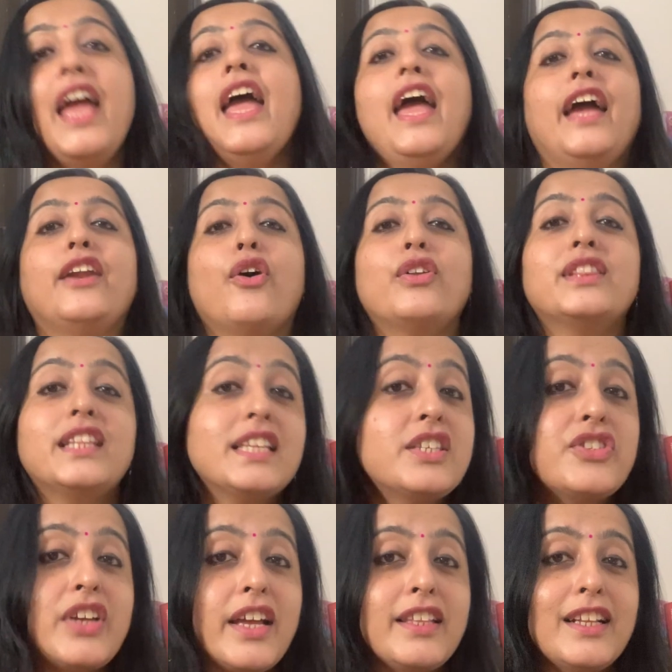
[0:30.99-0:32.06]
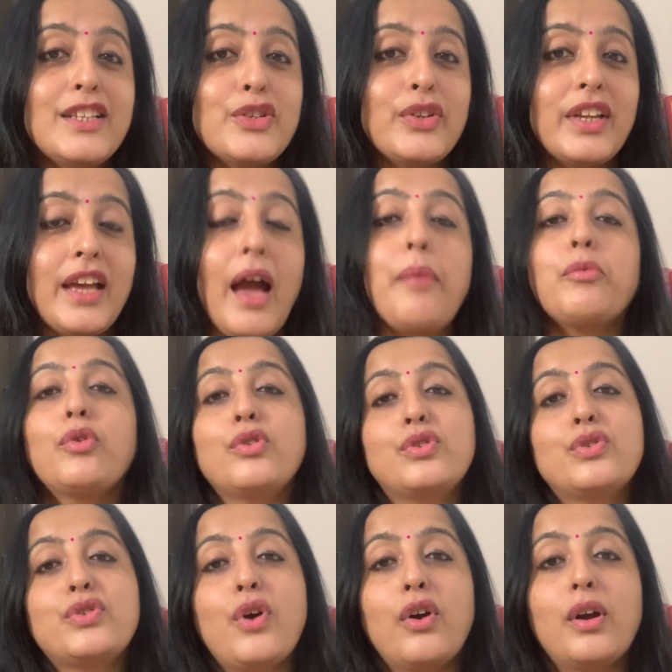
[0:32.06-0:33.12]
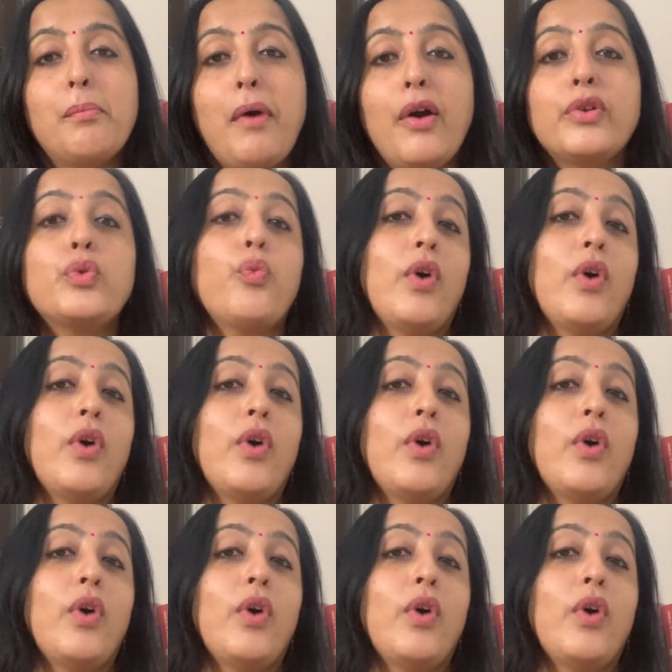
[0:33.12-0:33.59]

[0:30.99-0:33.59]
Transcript: And on this channel today, I'm going to talk about